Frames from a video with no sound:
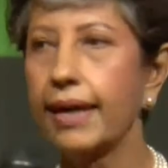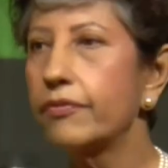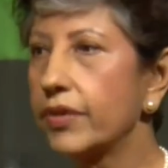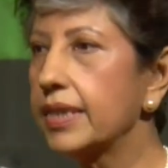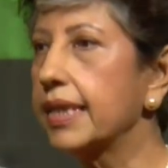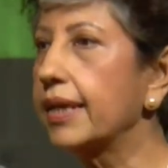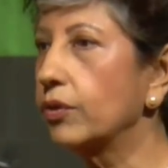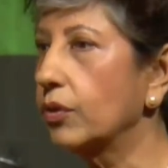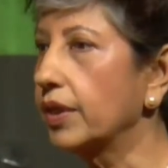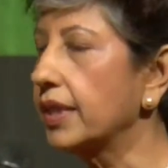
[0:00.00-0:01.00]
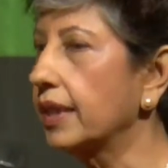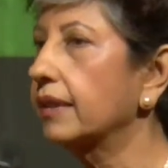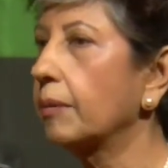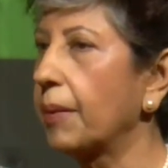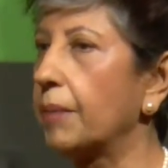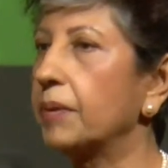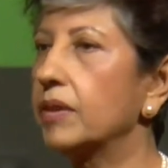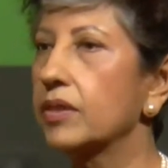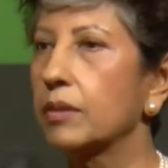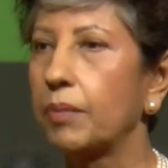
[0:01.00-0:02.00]
every day you're reading in the
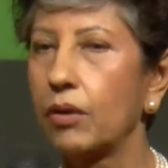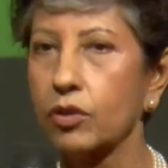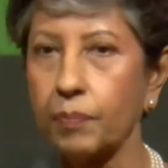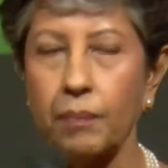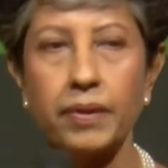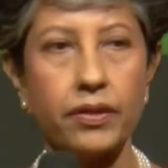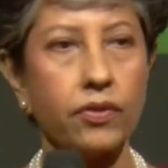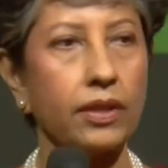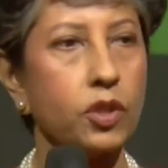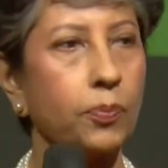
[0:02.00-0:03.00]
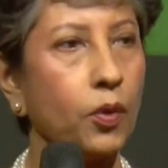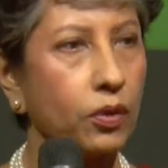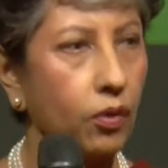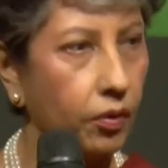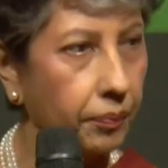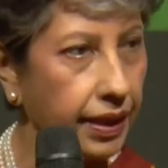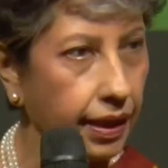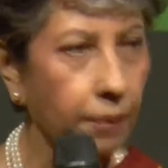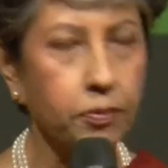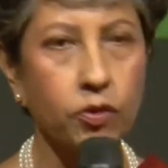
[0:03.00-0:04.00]
papers about public transport not
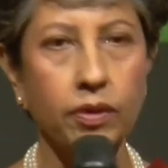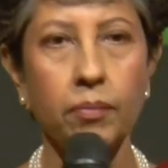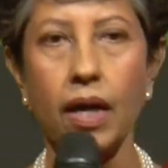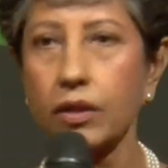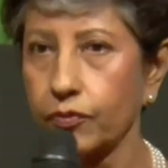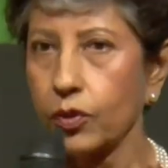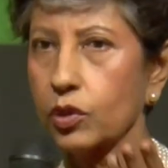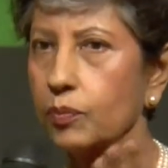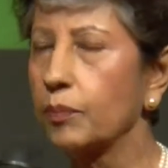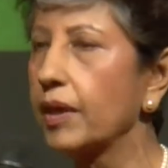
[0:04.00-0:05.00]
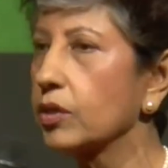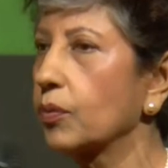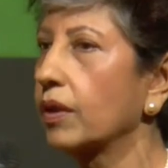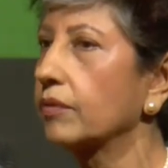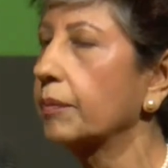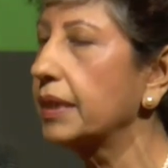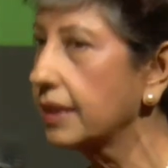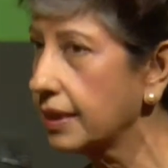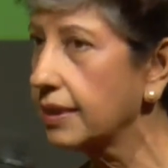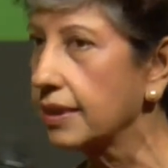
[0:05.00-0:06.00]
being up to the mark. Of course, Mumbai is one of the
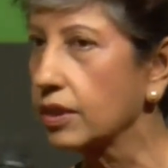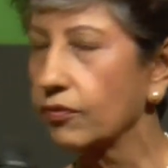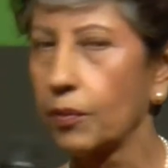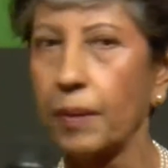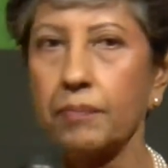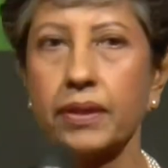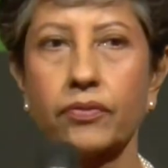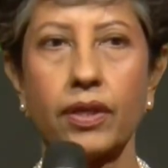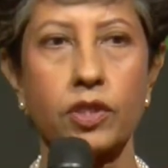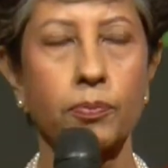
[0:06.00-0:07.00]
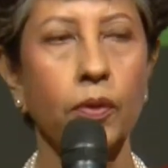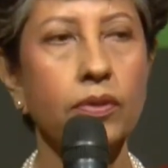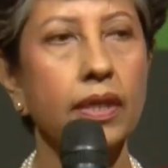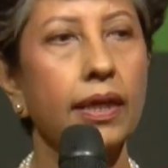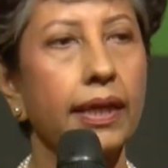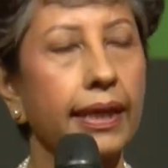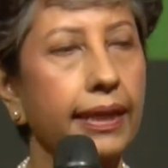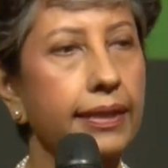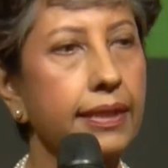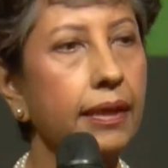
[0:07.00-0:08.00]
better cities for public transport
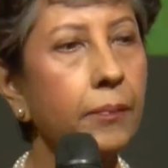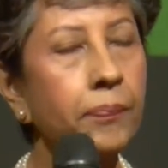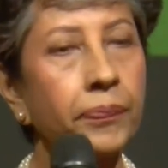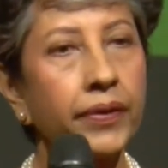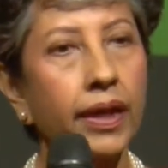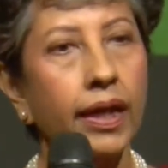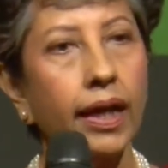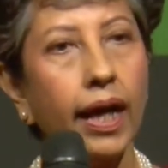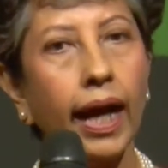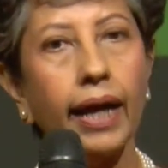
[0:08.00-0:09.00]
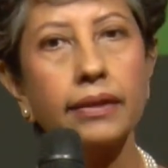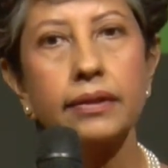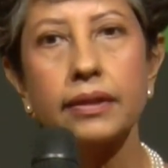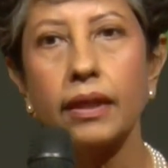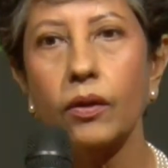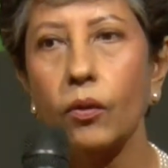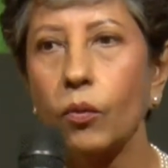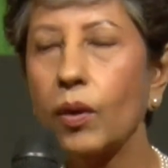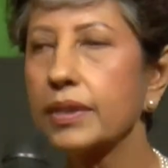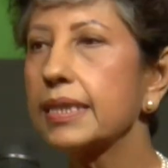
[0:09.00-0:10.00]
in India. And
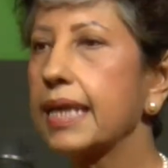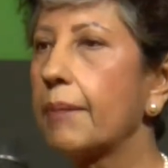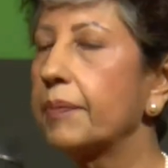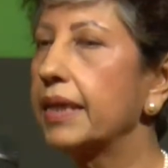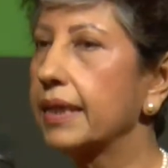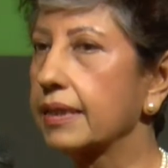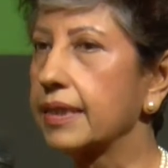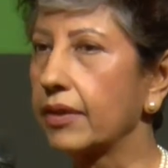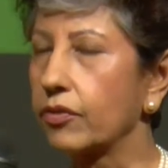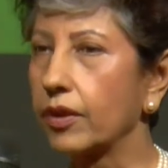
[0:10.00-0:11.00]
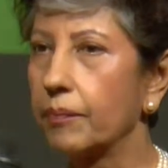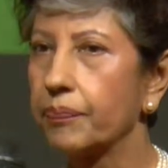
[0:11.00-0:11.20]
what is happening, etc.